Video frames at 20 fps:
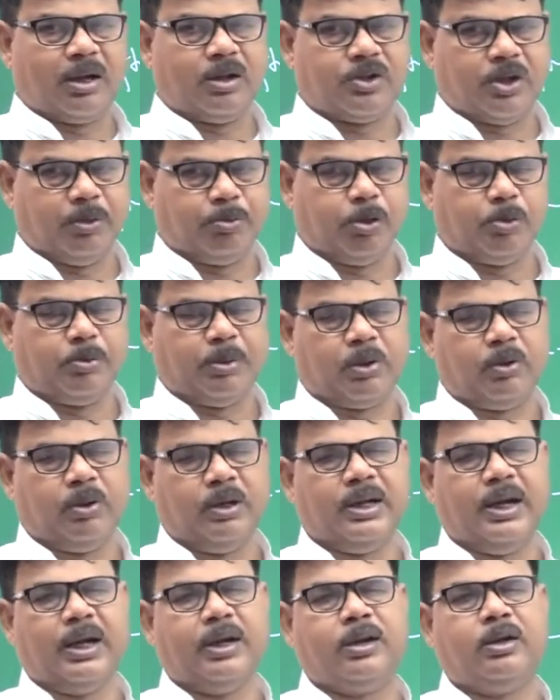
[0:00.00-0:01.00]
Suppose
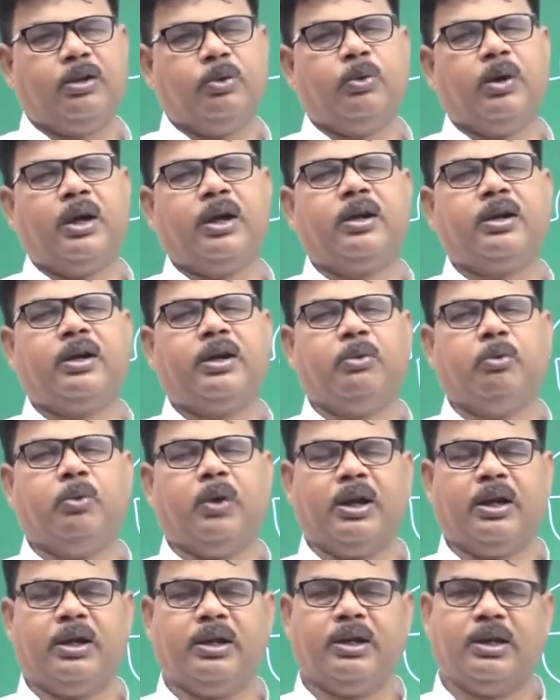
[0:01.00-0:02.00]
particularly at
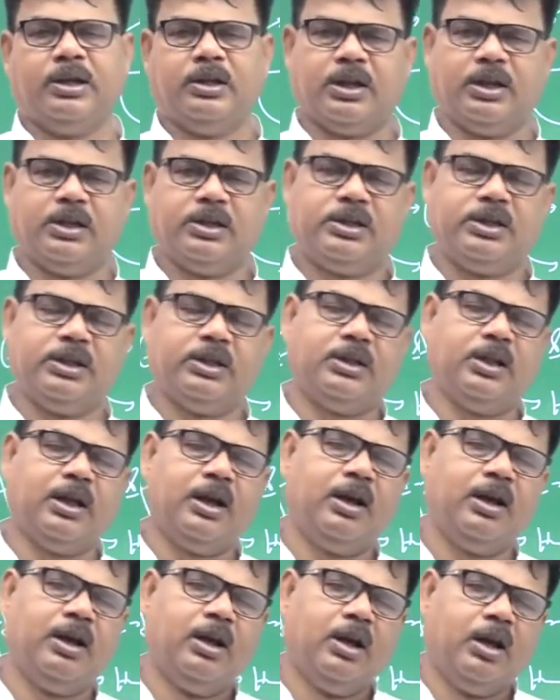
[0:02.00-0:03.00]
1 degree Celsius,
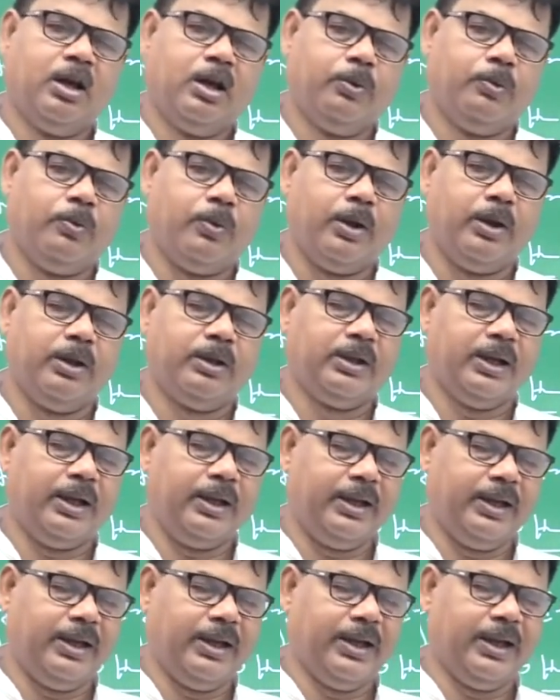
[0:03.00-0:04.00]
the
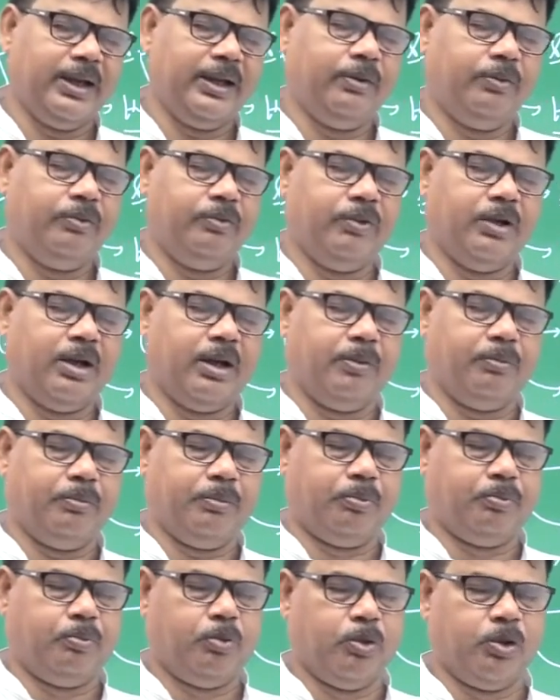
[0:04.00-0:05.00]
air
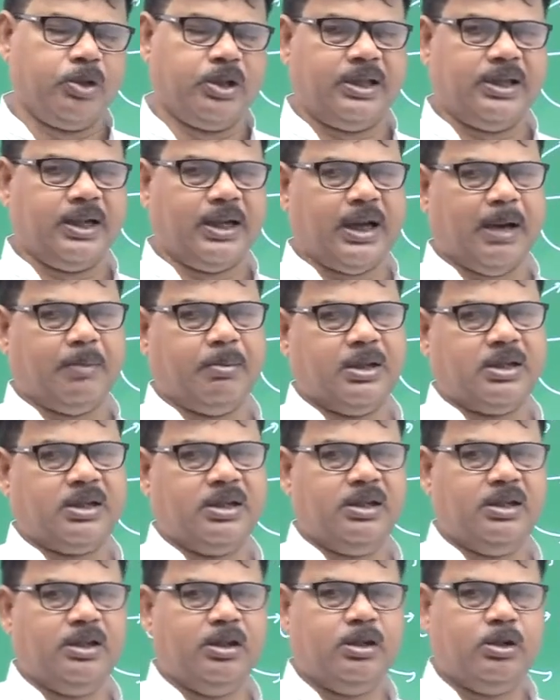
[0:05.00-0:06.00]
possesses the
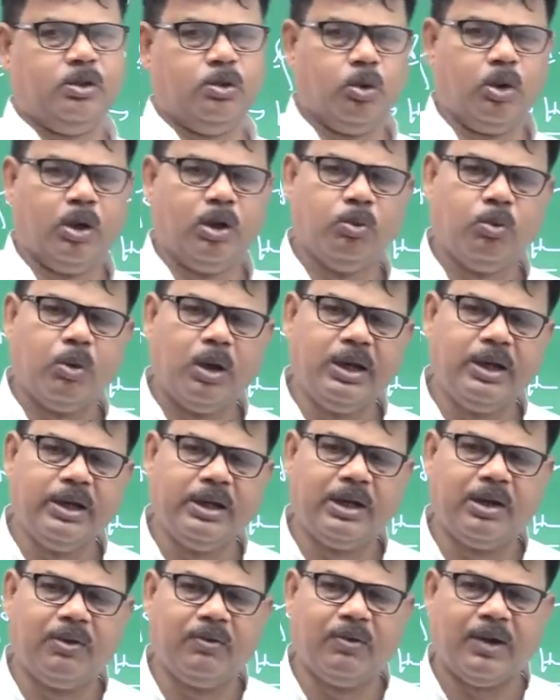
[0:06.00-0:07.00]
capacity to hold 1
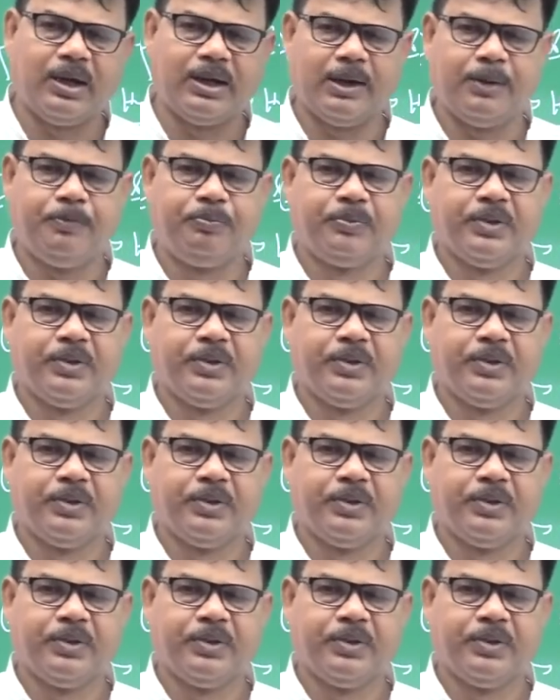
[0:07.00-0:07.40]
liter water.